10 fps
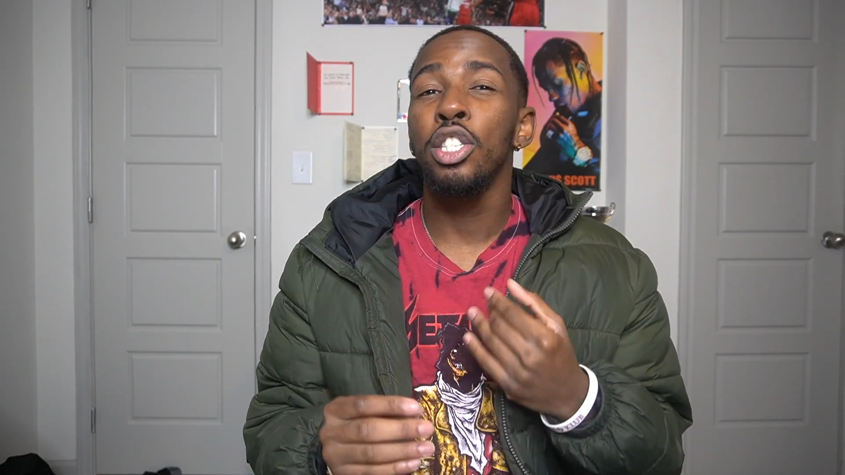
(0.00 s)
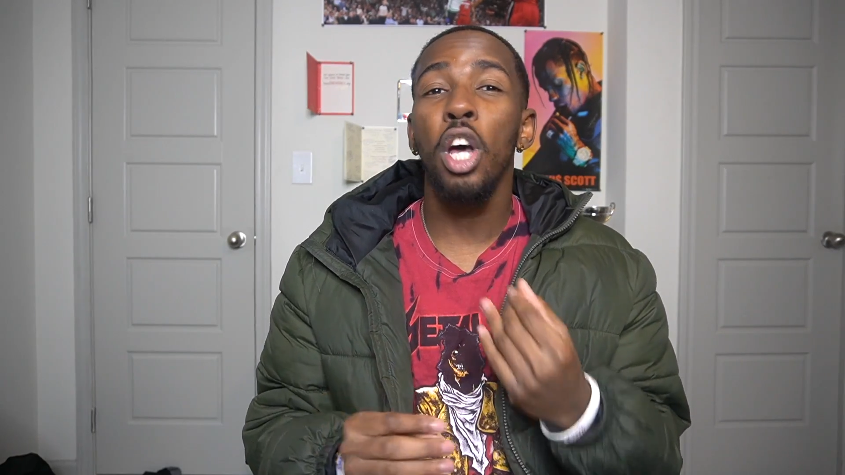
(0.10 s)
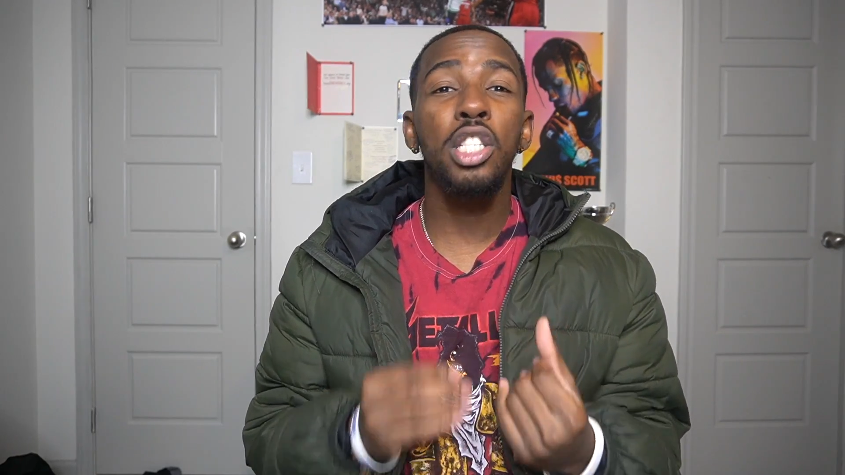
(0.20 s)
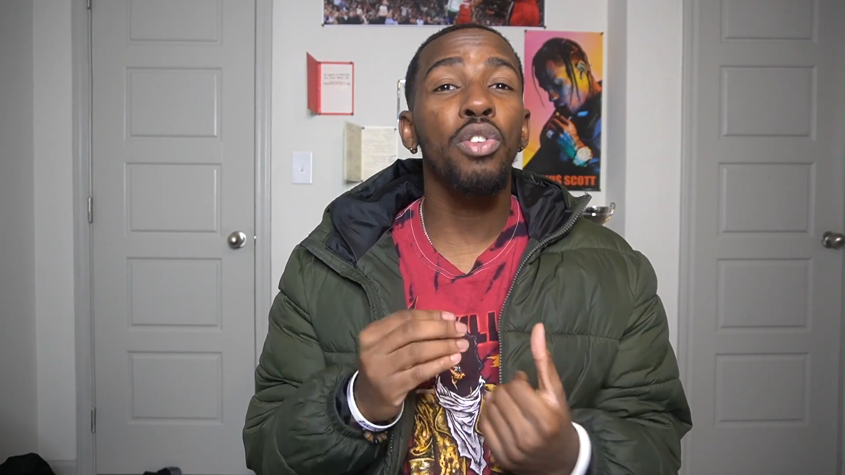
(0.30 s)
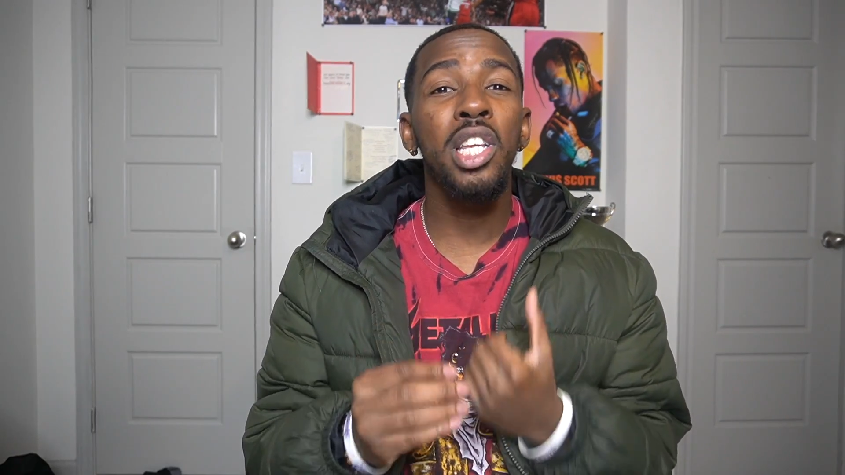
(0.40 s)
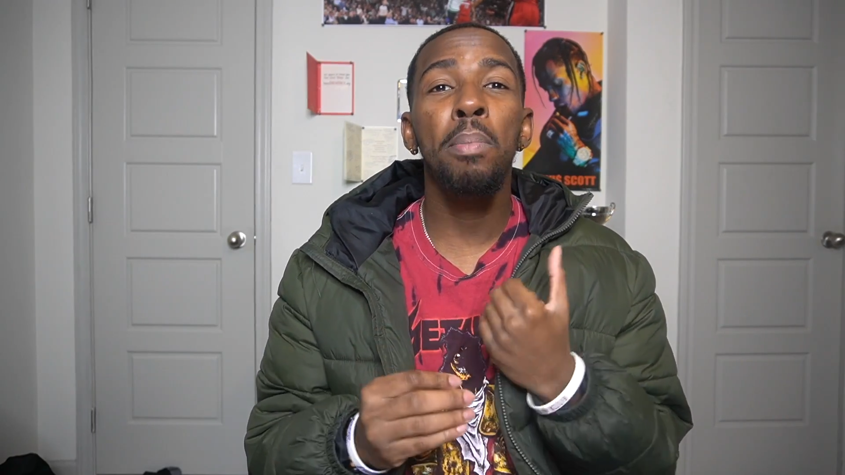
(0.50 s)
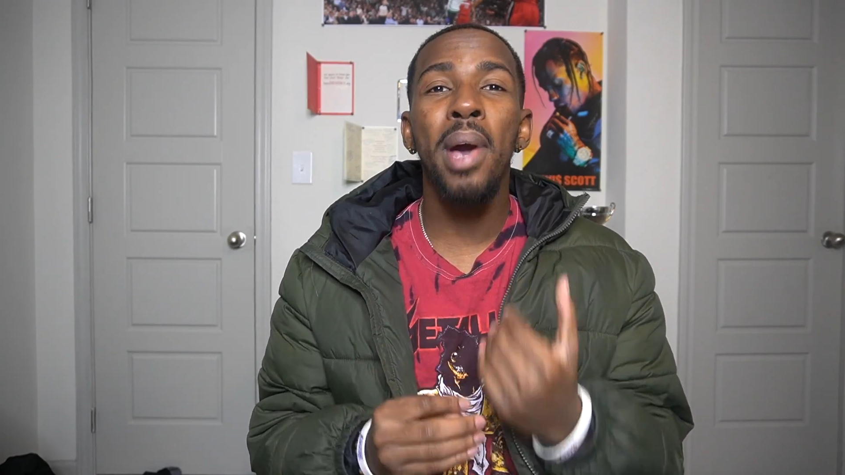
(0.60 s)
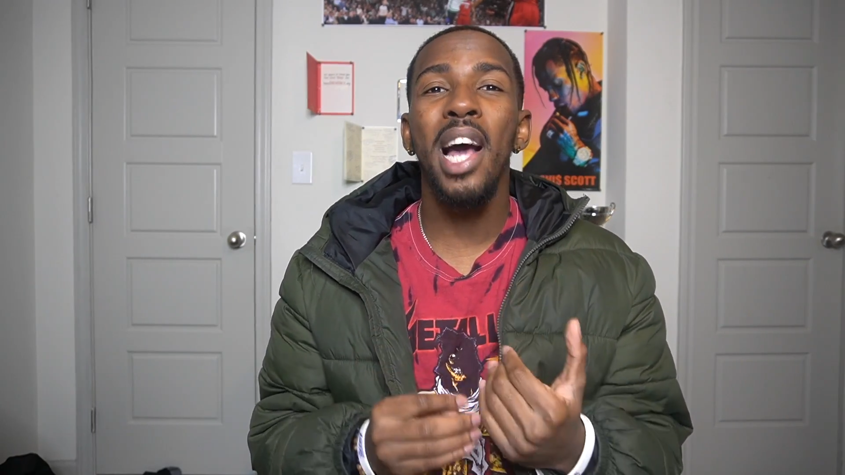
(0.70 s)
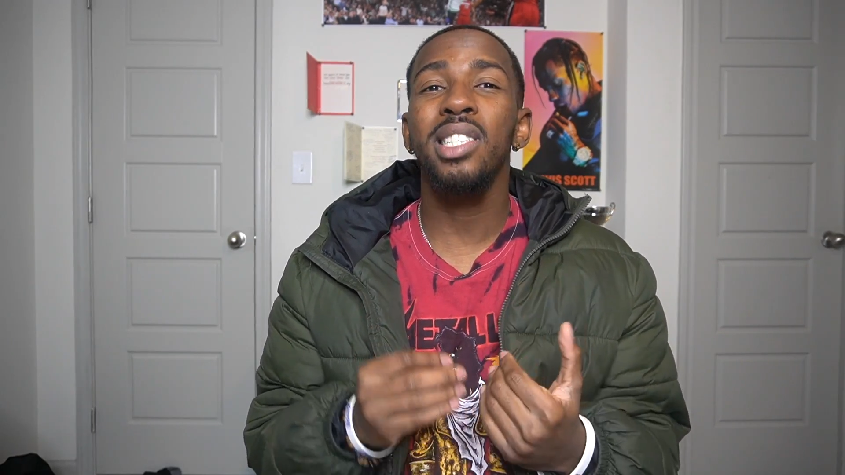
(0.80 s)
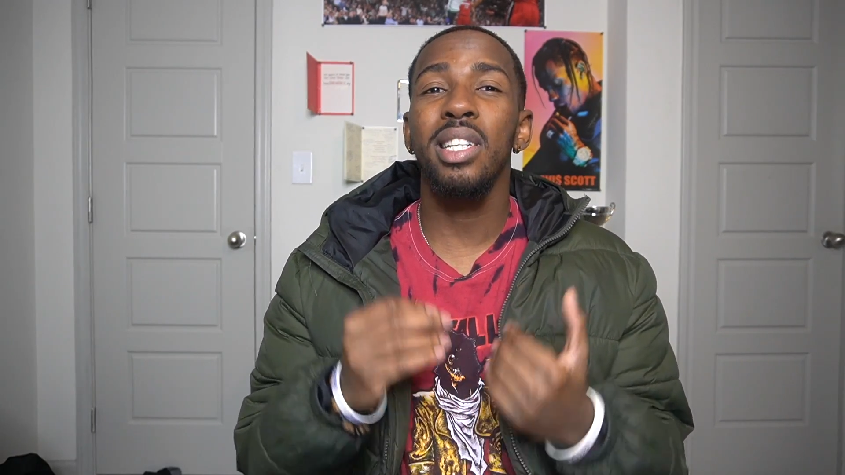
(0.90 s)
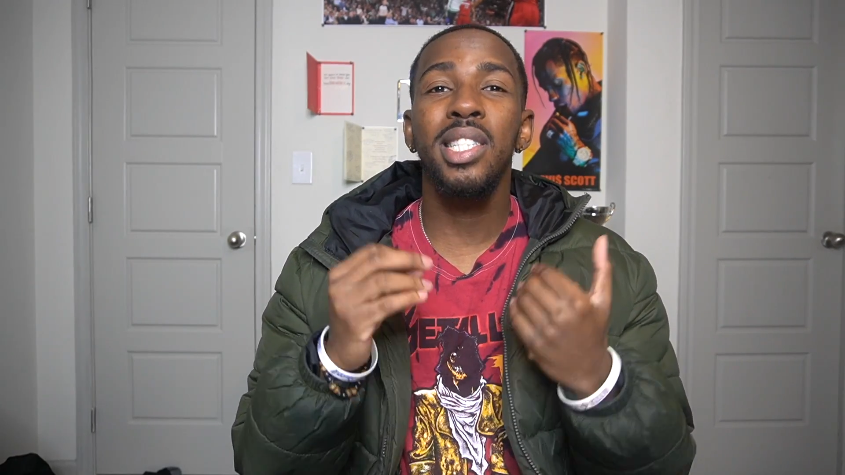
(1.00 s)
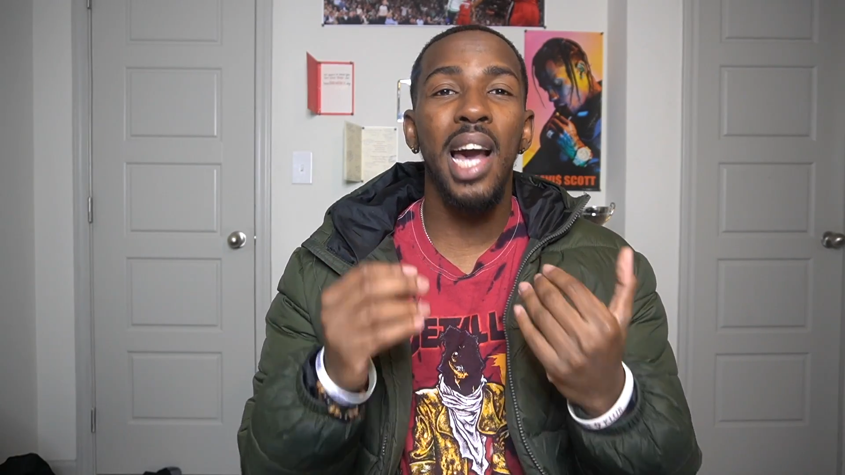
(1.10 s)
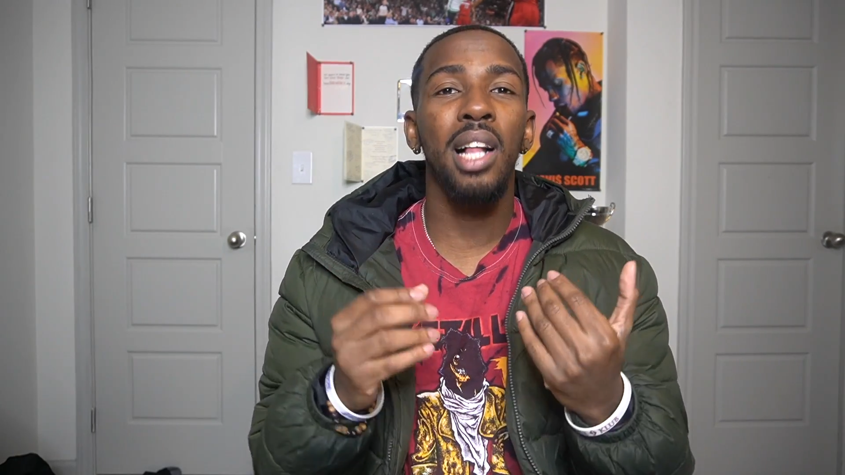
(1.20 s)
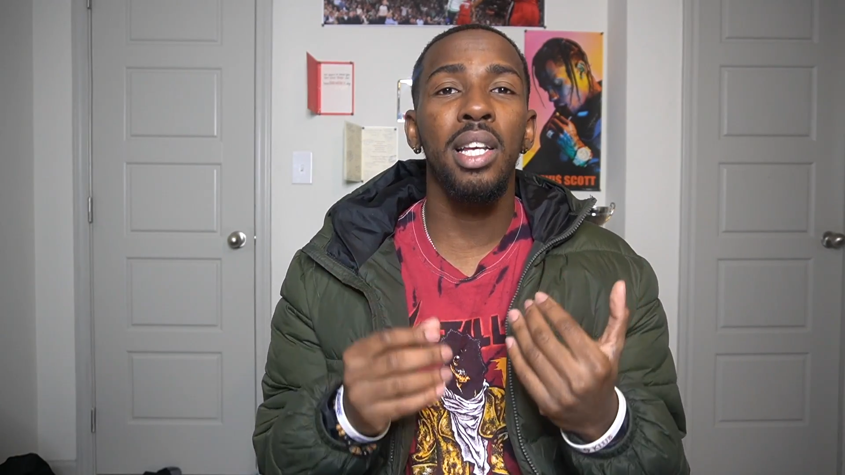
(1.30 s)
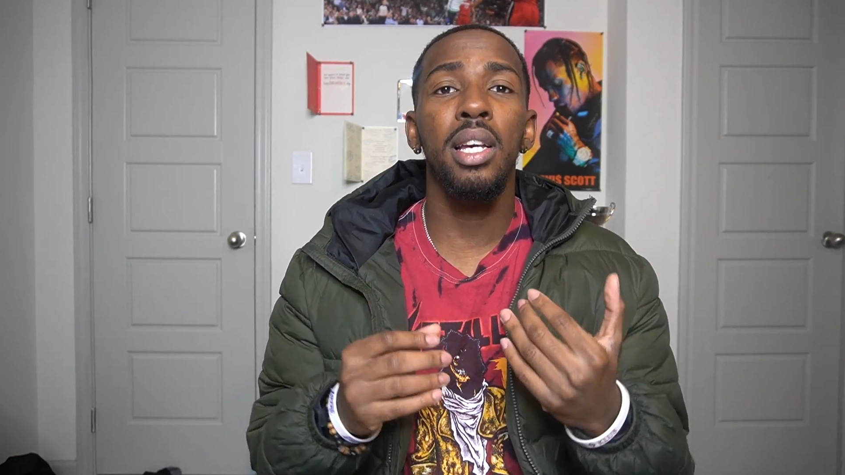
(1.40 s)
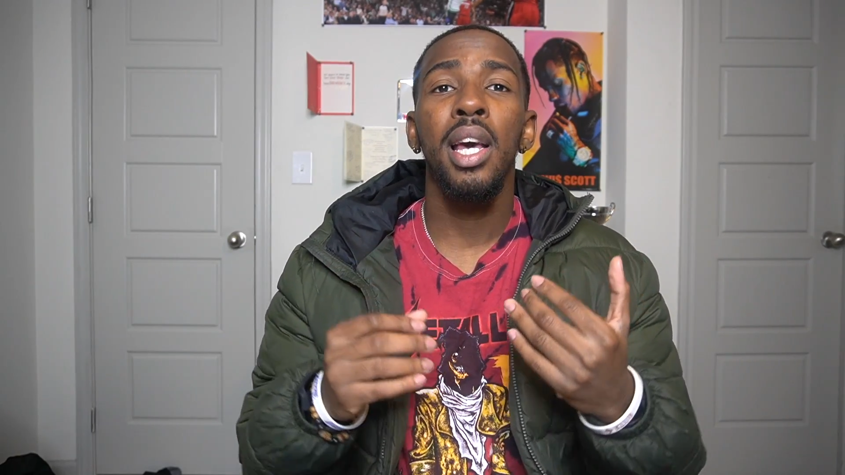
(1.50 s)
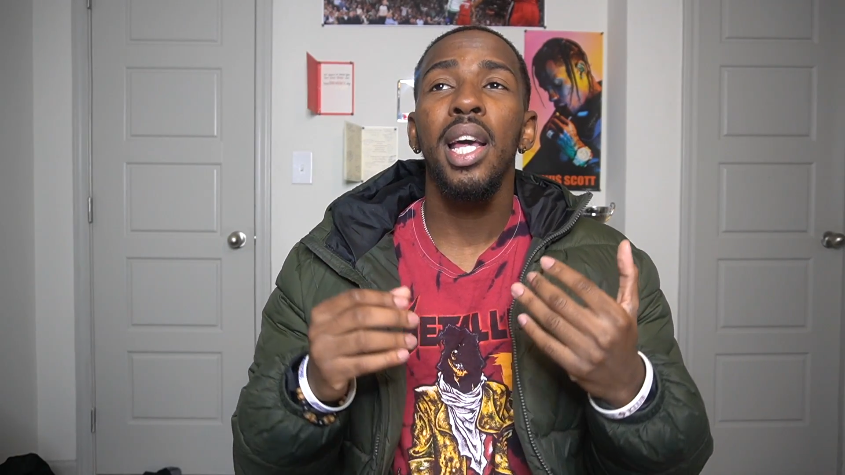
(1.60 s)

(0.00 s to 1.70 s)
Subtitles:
doesn't really match the talent